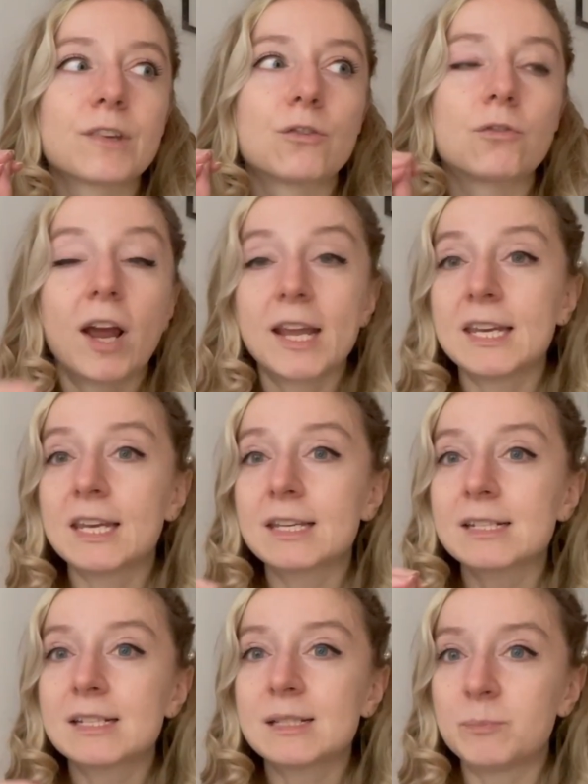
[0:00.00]

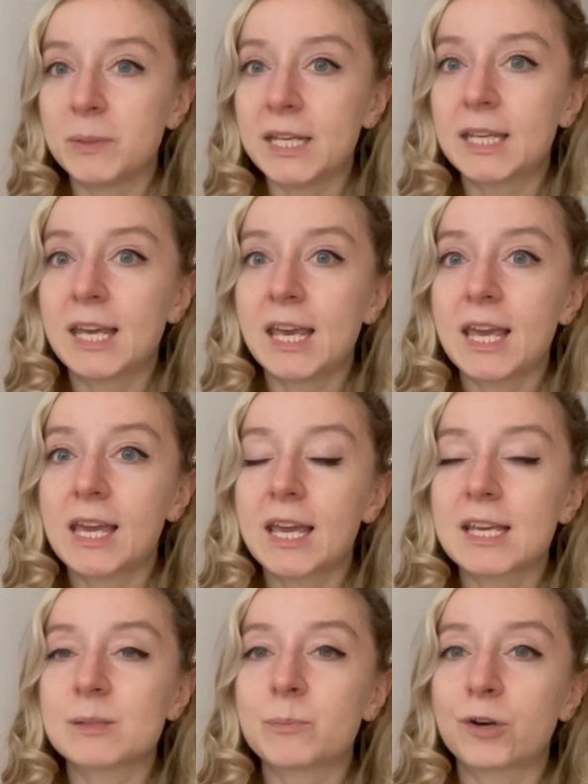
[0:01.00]
Writing, speaking
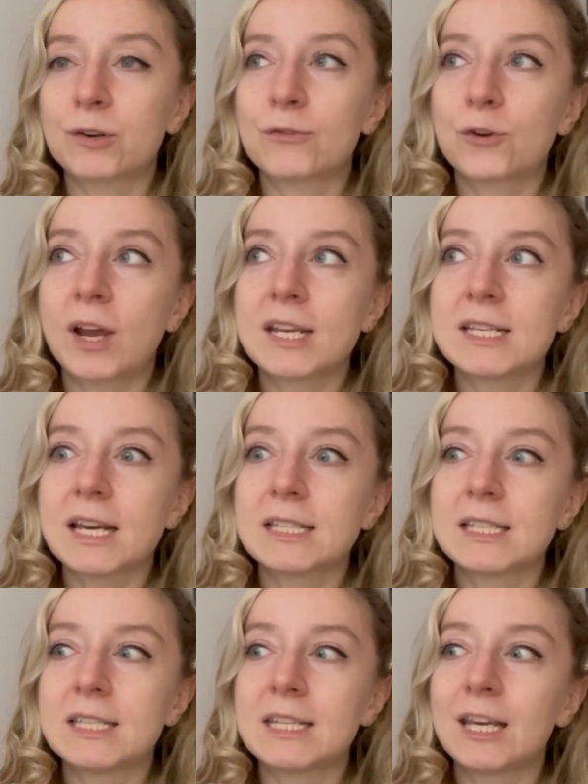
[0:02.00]
is part of your
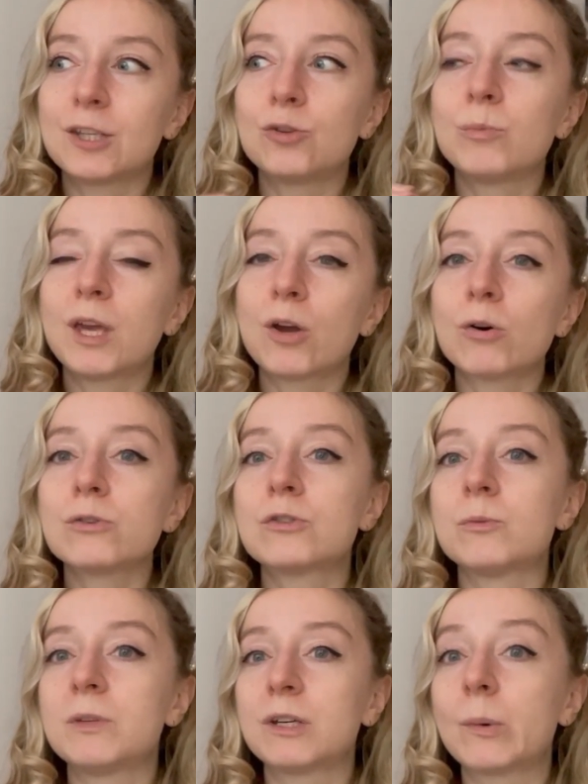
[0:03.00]
identity, and you may
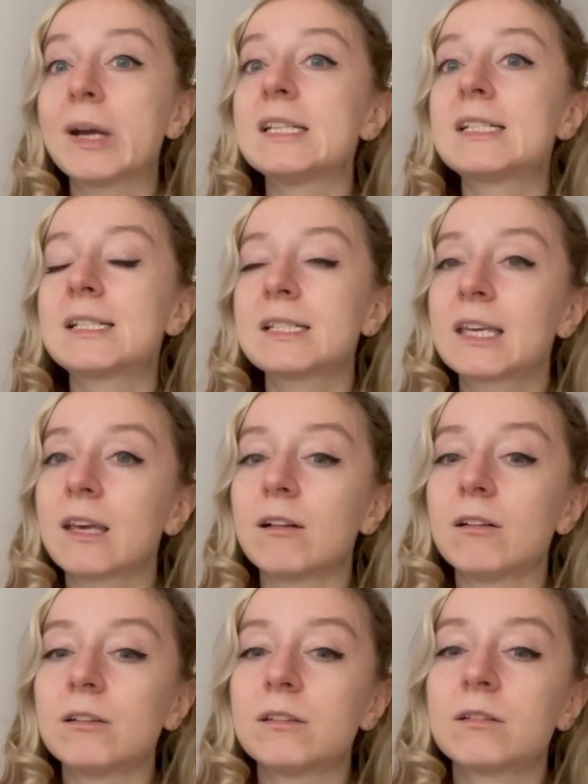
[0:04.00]
also be quite
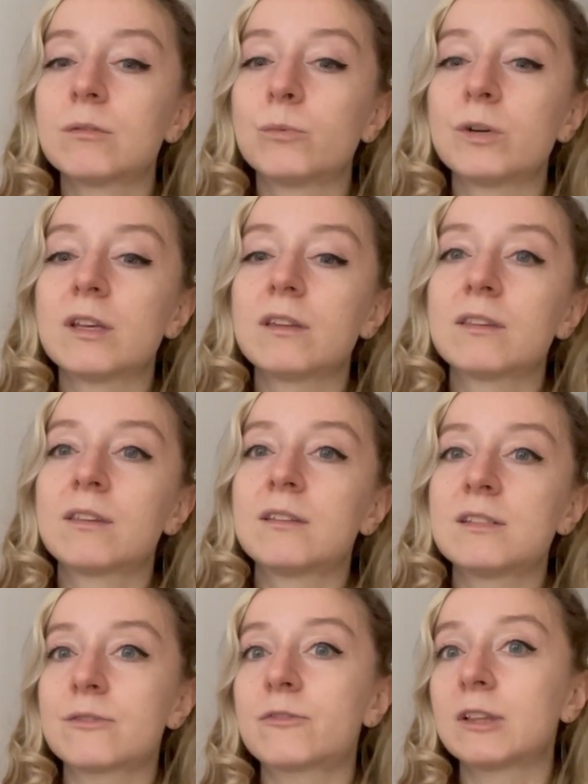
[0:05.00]
skilled with
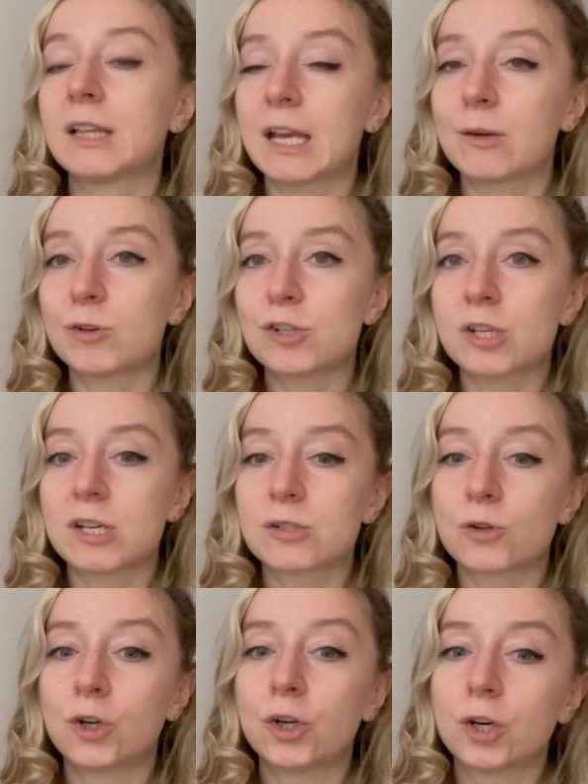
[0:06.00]
different languages
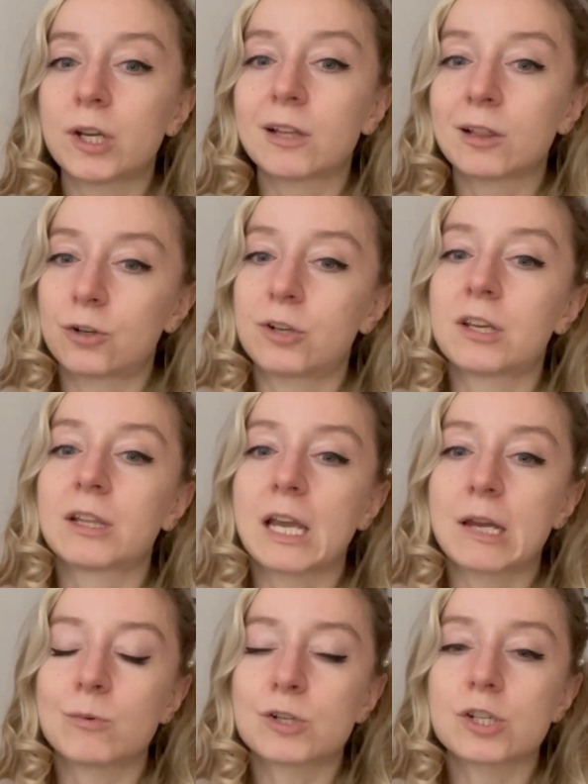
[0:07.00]
or good at learning
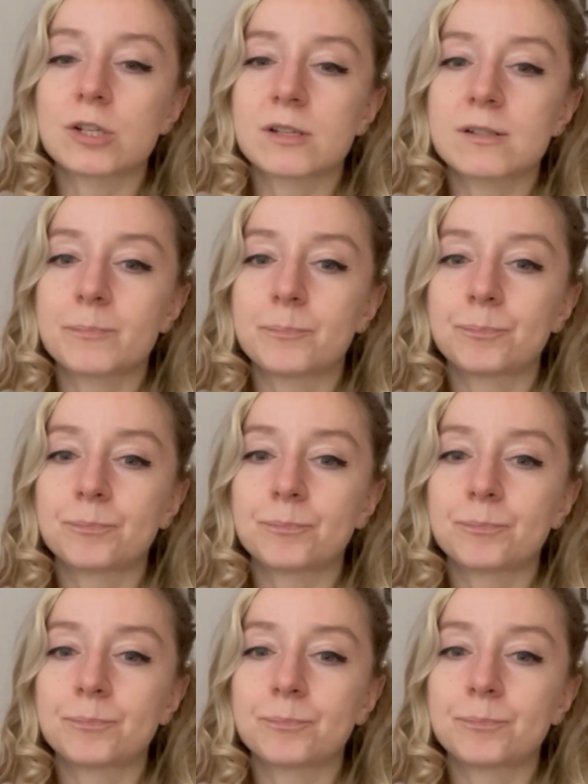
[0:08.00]
languages.